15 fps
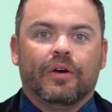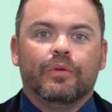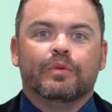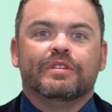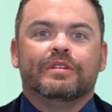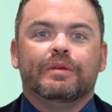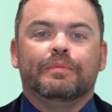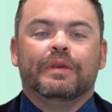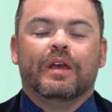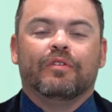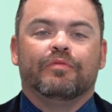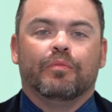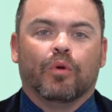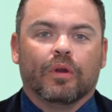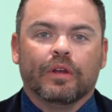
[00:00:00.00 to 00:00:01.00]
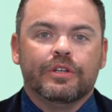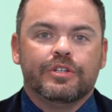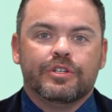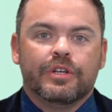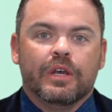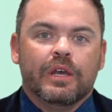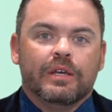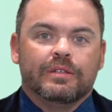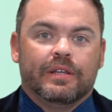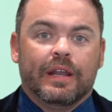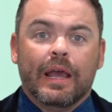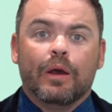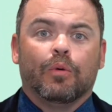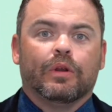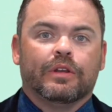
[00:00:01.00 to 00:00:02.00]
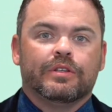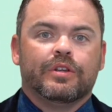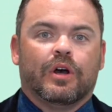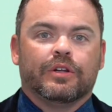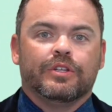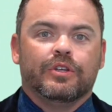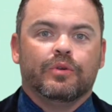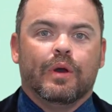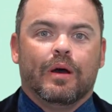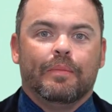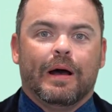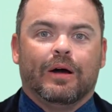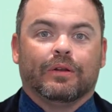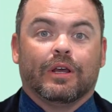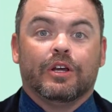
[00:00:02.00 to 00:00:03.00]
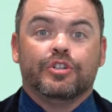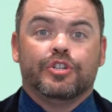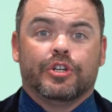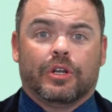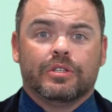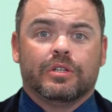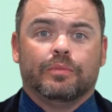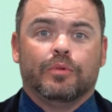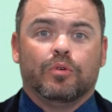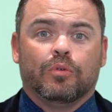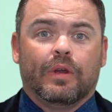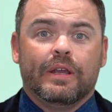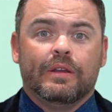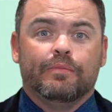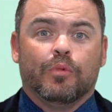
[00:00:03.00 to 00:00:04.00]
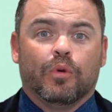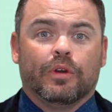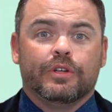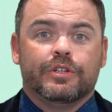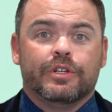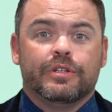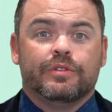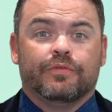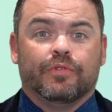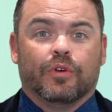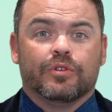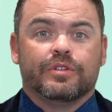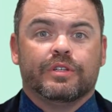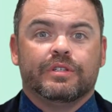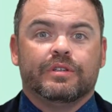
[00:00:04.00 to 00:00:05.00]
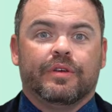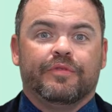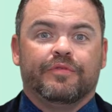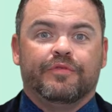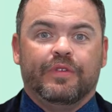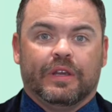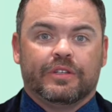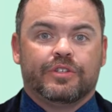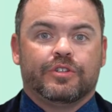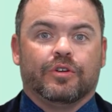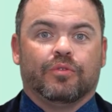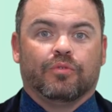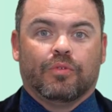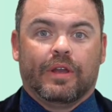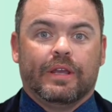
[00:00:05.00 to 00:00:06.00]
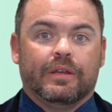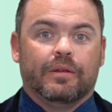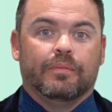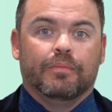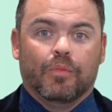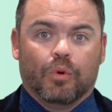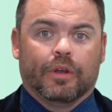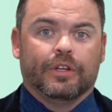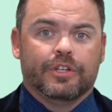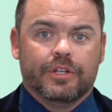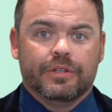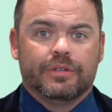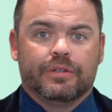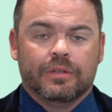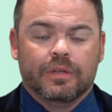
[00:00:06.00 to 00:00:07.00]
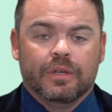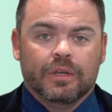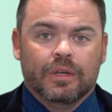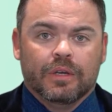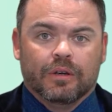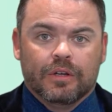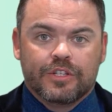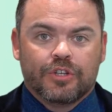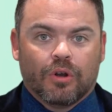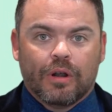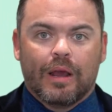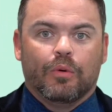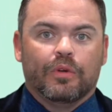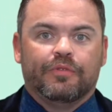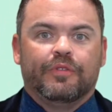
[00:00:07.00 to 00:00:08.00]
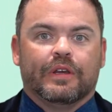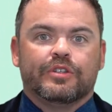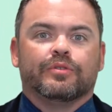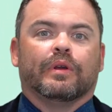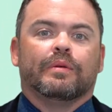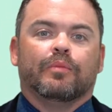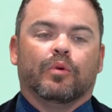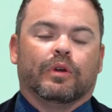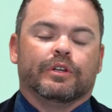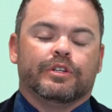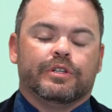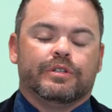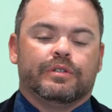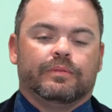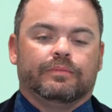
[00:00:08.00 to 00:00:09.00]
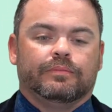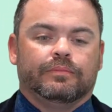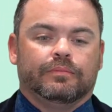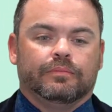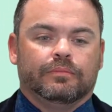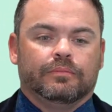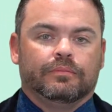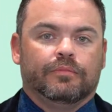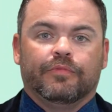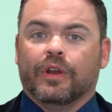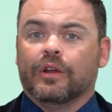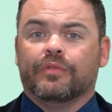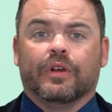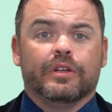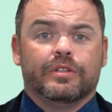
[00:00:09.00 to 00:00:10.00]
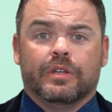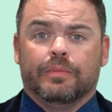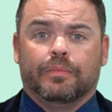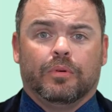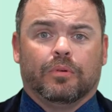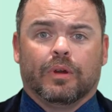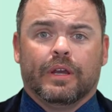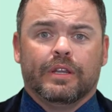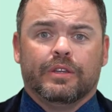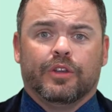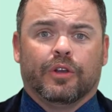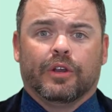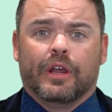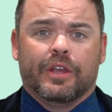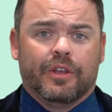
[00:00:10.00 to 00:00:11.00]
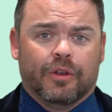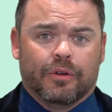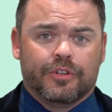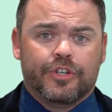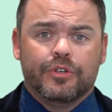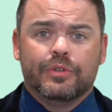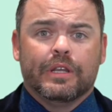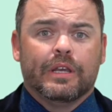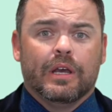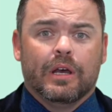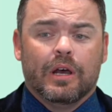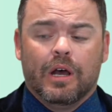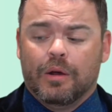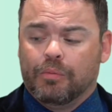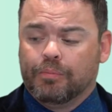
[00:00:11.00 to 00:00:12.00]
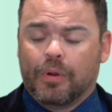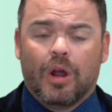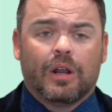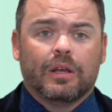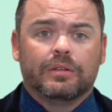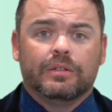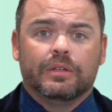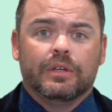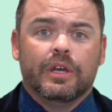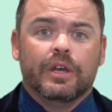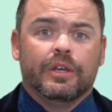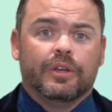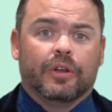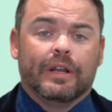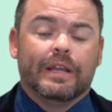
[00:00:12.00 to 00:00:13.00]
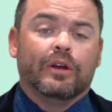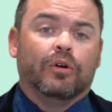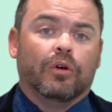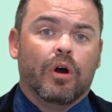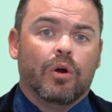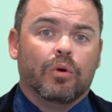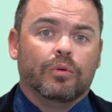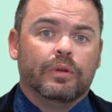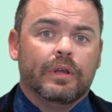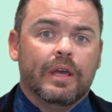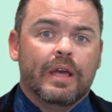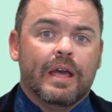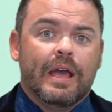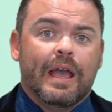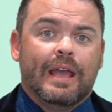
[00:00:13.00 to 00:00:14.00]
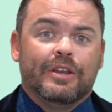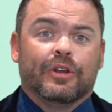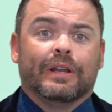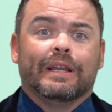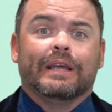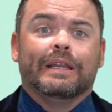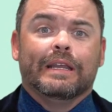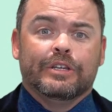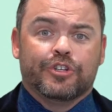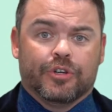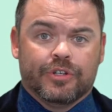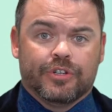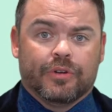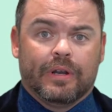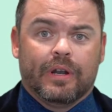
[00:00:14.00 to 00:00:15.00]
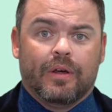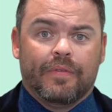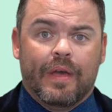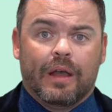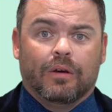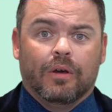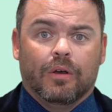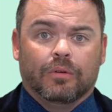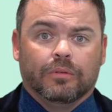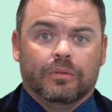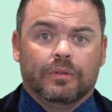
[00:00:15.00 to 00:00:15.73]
with CPF Mortgage. Today I wanted to talk to you about adjustable rate mortgages versus fixed rate mortgages. Let's start out with fixed rate mortgages. Very, very simple, right? You're choosing a product, you're getting a loan, and you're getting an interest rate on that loan.